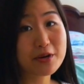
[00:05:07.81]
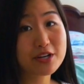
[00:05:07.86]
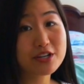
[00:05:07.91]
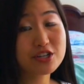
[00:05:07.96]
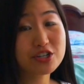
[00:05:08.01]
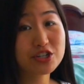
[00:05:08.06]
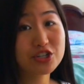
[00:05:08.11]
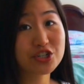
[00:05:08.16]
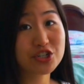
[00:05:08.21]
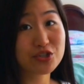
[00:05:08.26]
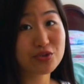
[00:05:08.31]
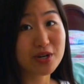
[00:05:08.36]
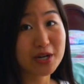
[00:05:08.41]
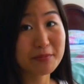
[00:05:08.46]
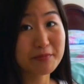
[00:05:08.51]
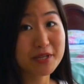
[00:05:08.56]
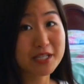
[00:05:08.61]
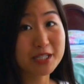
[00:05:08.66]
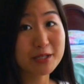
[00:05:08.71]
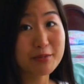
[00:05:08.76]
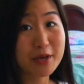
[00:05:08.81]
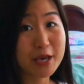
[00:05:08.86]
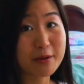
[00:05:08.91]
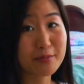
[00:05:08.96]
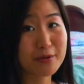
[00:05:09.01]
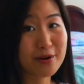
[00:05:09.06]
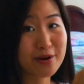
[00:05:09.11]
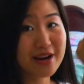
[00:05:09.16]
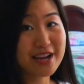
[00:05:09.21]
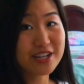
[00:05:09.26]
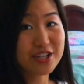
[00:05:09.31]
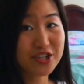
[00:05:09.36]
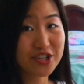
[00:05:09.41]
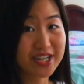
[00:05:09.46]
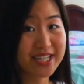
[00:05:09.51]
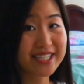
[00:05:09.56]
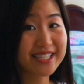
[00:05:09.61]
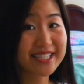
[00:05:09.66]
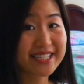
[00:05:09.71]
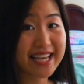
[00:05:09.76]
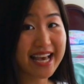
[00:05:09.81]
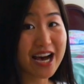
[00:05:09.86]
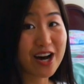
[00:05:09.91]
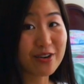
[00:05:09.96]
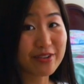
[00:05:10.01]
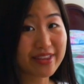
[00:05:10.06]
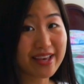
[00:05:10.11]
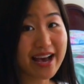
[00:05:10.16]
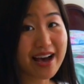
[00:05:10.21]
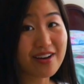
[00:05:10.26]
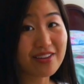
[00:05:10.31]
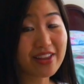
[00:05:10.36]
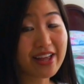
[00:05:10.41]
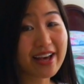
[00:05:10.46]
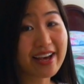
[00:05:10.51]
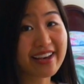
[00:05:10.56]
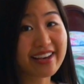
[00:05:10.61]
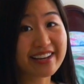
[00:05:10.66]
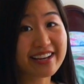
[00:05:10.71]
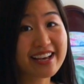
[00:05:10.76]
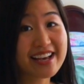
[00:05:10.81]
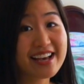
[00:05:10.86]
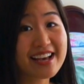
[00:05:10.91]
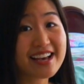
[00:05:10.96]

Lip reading: putting your shoe on a piece of paper and tracing out the outline